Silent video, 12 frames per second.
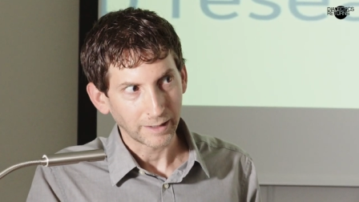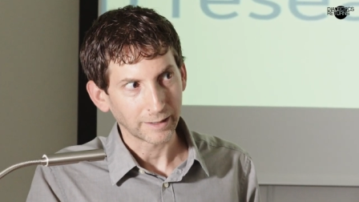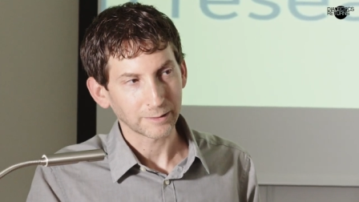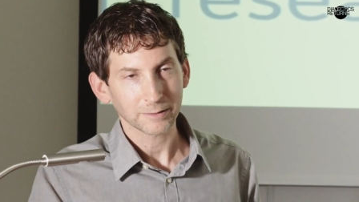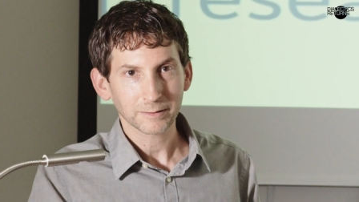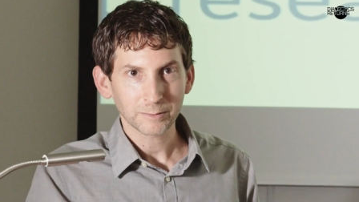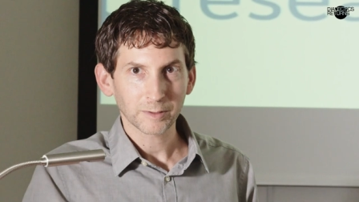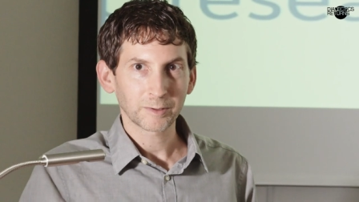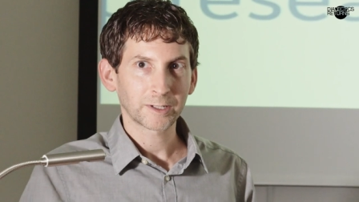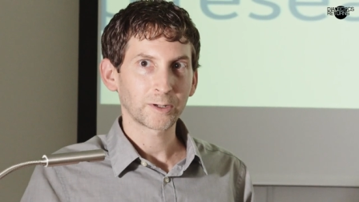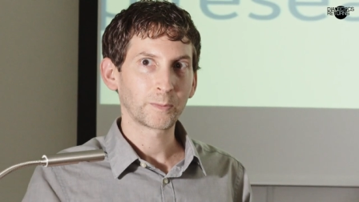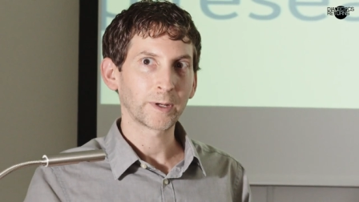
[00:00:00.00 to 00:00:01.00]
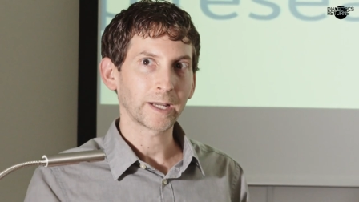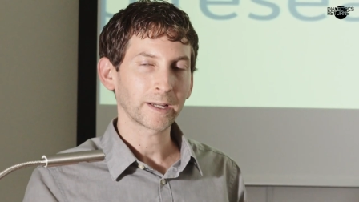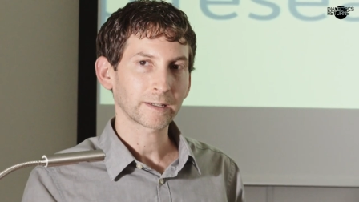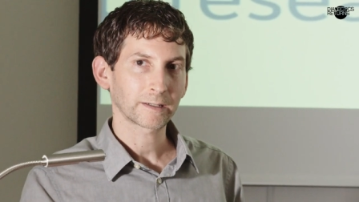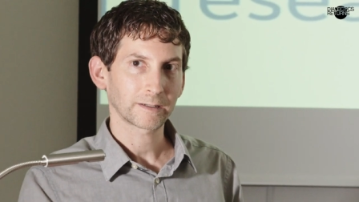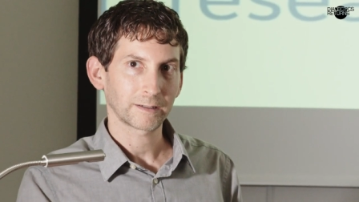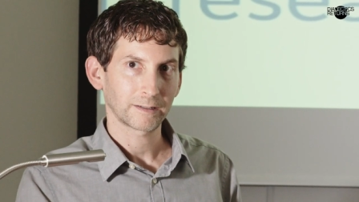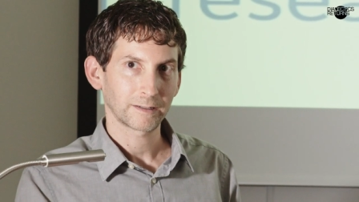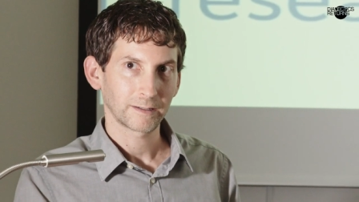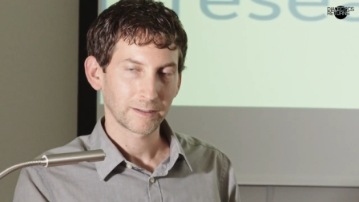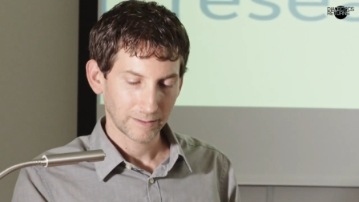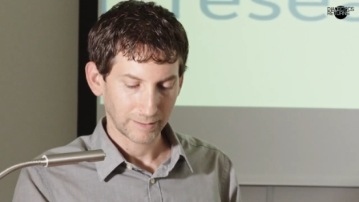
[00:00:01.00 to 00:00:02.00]
And also when we go back
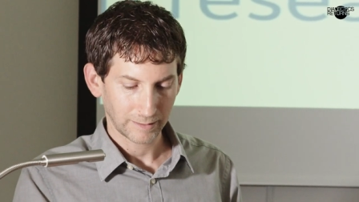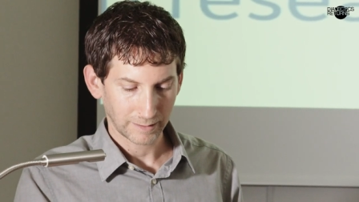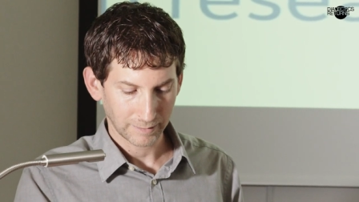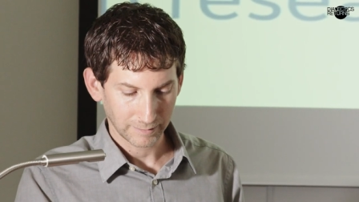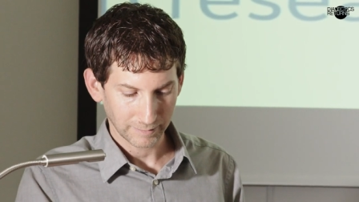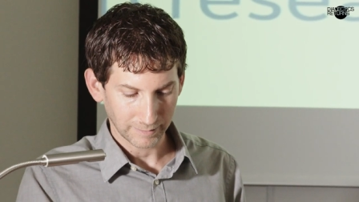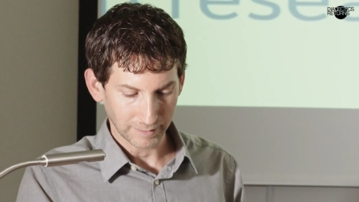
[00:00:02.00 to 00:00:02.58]
in,